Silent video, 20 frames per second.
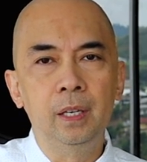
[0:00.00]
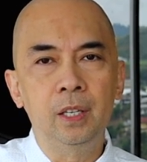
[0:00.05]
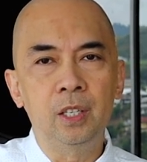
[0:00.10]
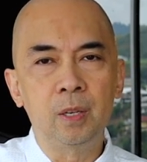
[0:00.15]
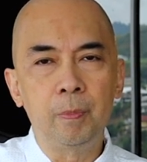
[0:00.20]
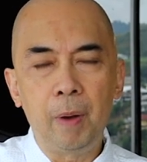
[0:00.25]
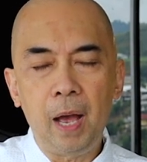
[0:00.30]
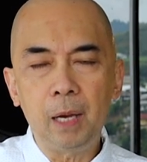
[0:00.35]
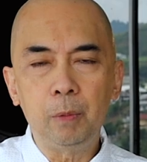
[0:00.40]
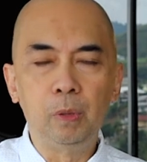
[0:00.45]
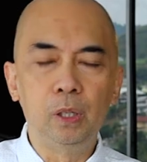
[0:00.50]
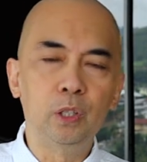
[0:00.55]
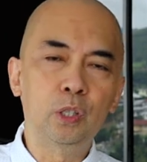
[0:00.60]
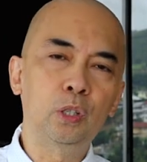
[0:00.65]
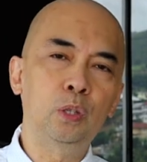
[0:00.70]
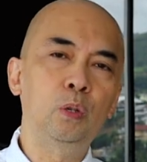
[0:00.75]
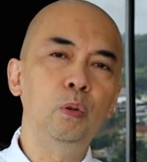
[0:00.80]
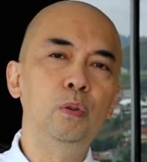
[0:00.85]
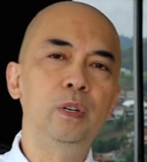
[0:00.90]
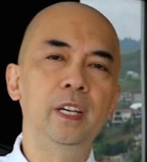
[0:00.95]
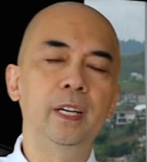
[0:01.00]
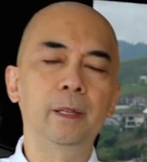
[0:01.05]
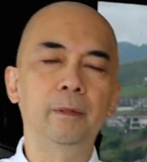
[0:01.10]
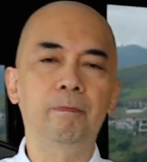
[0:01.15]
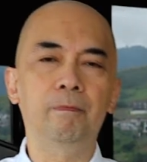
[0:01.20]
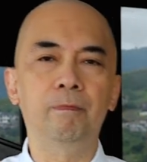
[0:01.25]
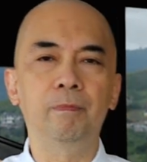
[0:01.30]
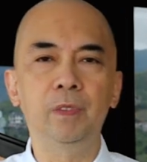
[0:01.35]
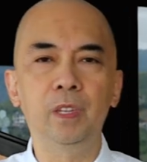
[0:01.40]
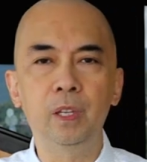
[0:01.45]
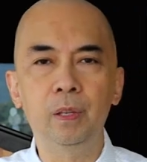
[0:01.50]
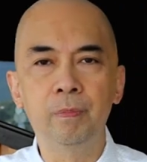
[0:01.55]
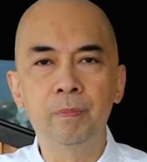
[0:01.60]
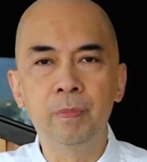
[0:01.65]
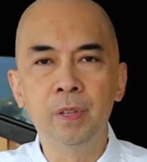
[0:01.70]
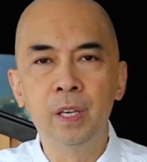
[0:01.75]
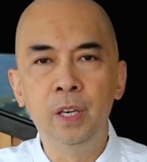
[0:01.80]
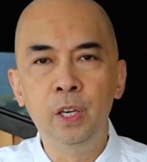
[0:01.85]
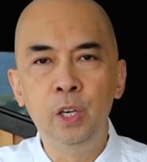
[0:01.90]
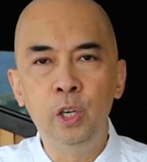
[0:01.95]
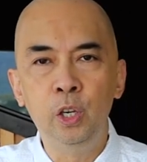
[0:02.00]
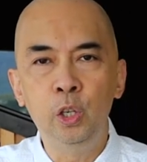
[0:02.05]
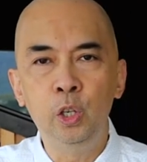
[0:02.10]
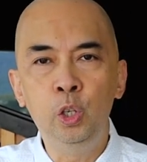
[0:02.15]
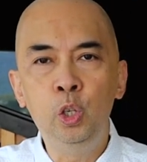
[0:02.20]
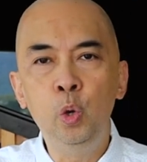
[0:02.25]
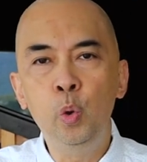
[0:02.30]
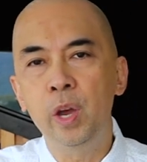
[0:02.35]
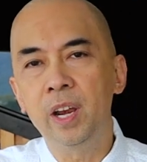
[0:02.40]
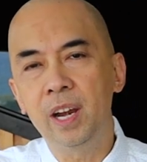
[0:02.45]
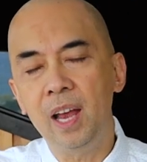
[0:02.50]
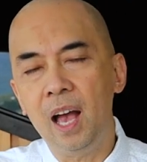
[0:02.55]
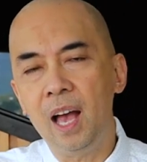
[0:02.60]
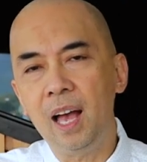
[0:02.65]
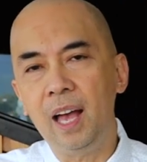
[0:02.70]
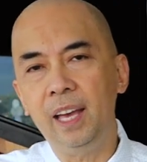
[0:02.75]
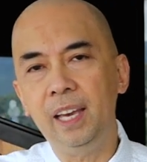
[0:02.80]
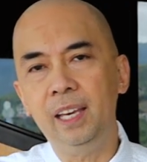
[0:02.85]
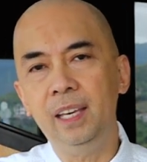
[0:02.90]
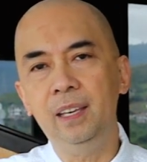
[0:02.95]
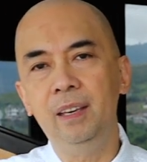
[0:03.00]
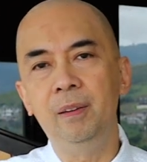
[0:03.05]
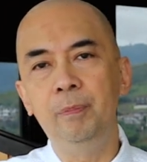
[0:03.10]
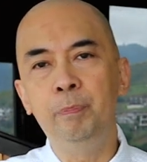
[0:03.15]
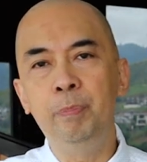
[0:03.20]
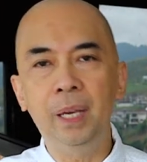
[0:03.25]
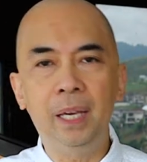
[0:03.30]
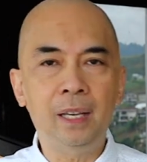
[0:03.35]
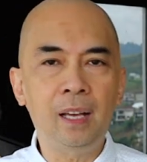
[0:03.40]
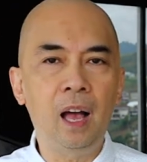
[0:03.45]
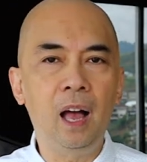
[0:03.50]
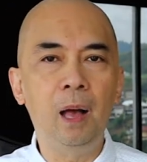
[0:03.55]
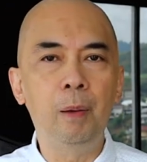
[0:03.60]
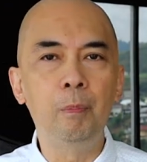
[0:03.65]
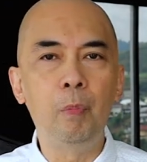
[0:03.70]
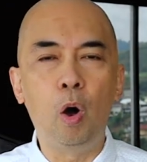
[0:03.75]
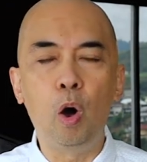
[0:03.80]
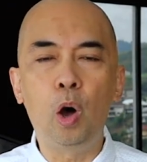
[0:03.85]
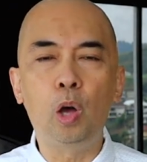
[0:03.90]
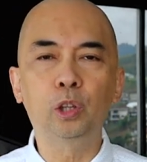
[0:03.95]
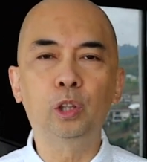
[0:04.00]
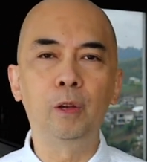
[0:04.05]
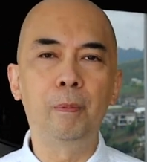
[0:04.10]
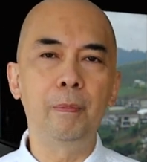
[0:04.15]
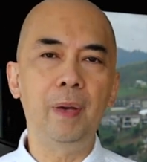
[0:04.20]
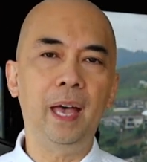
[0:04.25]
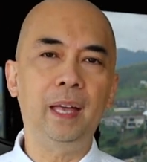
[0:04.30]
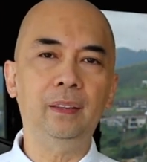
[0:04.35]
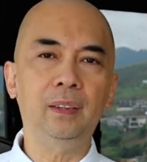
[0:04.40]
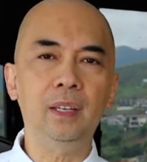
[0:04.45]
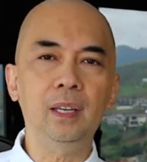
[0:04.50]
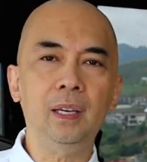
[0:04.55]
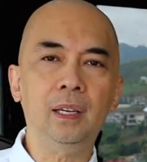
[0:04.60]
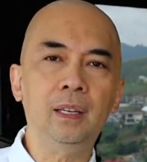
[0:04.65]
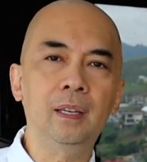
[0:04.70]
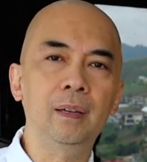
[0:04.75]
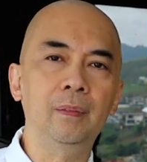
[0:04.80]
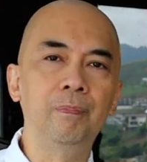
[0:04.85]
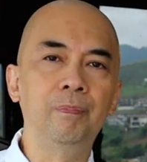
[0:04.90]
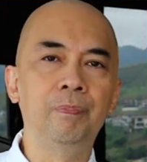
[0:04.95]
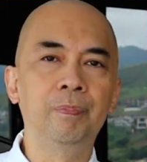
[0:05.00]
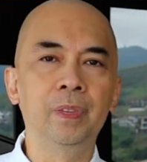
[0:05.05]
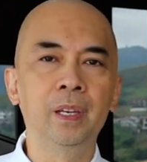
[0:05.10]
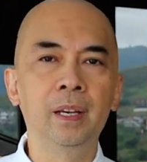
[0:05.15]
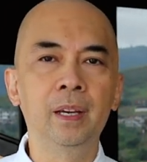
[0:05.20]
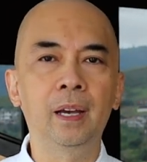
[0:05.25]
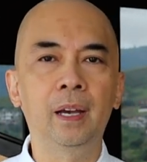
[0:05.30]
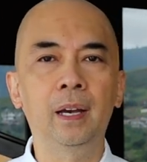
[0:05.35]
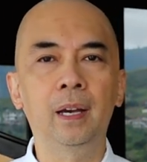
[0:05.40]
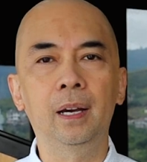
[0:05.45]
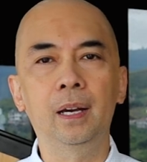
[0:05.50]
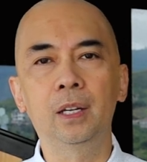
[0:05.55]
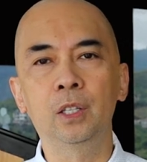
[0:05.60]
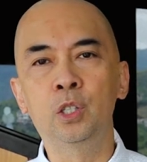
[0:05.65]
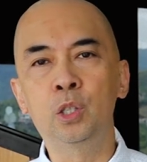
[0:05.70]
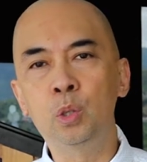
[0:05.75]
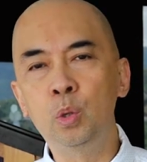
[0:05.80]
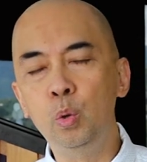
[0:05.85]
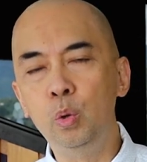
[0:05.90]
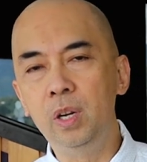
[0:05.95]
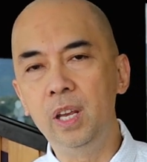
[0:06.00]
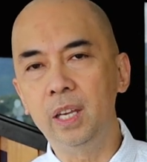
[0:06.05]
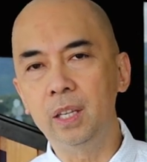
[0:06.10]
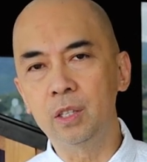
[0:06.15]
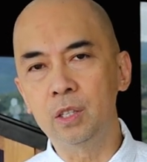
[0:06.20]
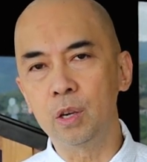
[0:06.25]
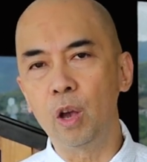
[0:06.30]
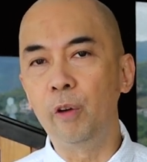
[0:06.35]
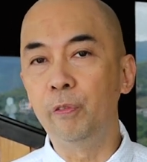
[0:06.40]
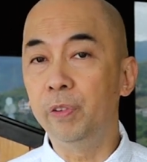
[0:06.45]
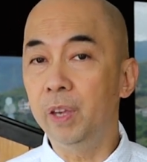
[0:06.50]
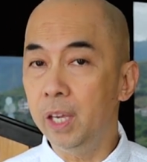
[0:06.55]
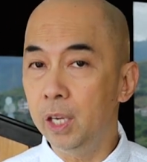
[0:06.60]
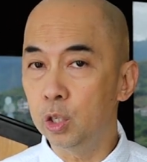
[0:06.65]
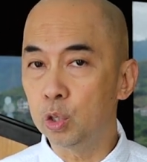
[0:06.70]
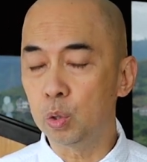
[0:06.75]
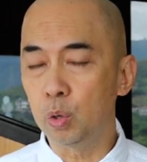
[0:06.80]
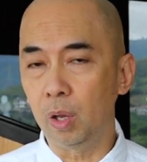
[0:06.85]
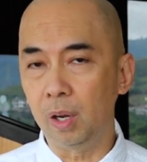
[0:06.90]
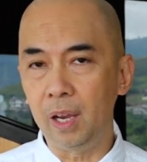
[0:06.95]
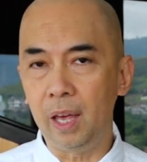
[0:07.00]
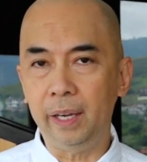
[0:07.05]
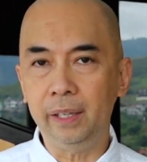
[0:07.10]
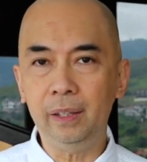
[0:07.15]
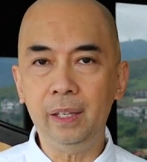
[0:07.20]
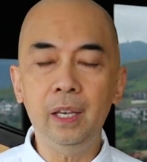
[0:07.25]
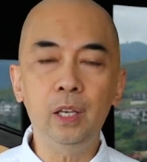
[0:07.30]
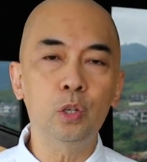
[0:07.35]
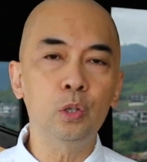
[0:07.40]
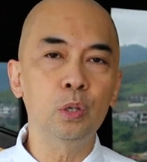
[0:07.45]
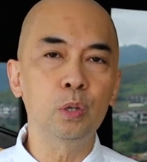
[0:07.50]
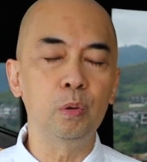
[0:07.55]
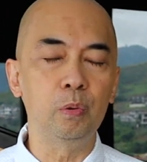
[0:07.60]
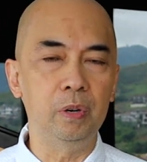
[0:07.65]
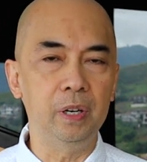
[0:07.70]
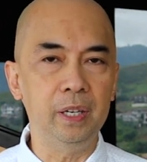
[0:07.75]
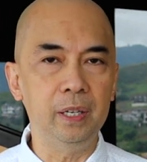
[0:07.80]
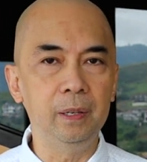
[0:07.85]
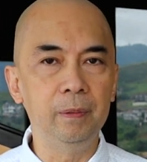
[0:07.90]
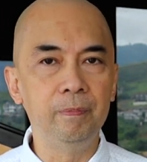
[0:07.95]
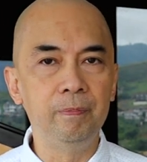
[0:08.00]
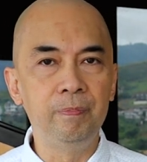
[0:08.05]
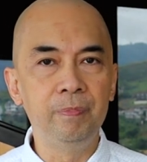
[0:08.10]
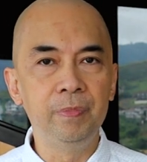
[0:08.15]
As a Bible student, you and I become automatic students of Israelite history.